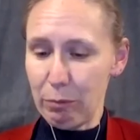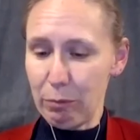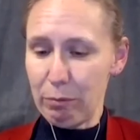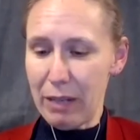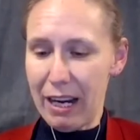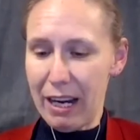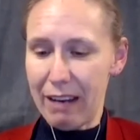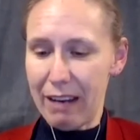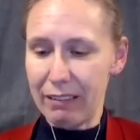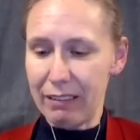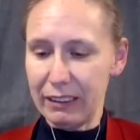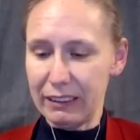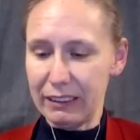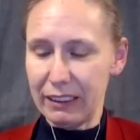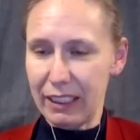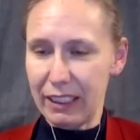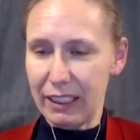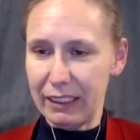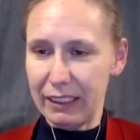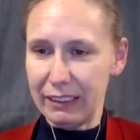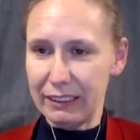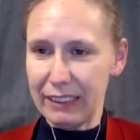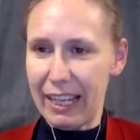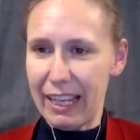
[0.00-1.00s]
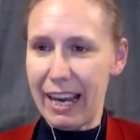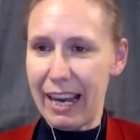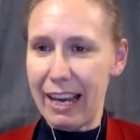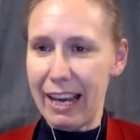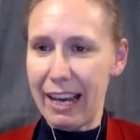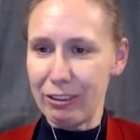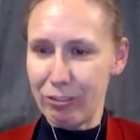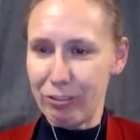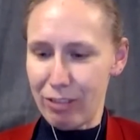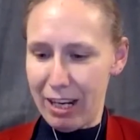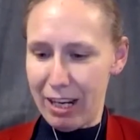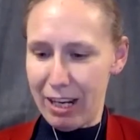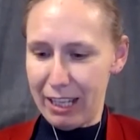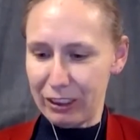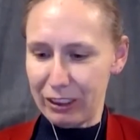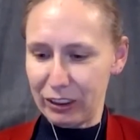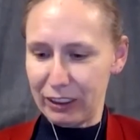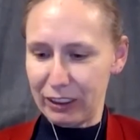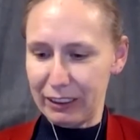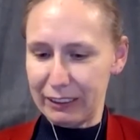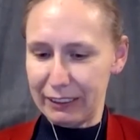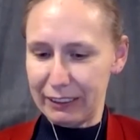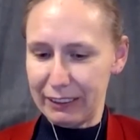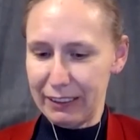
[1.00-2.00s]
Parasites, and
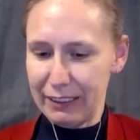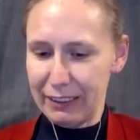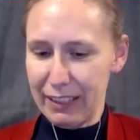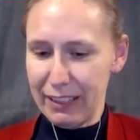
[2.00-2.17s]
Rashes.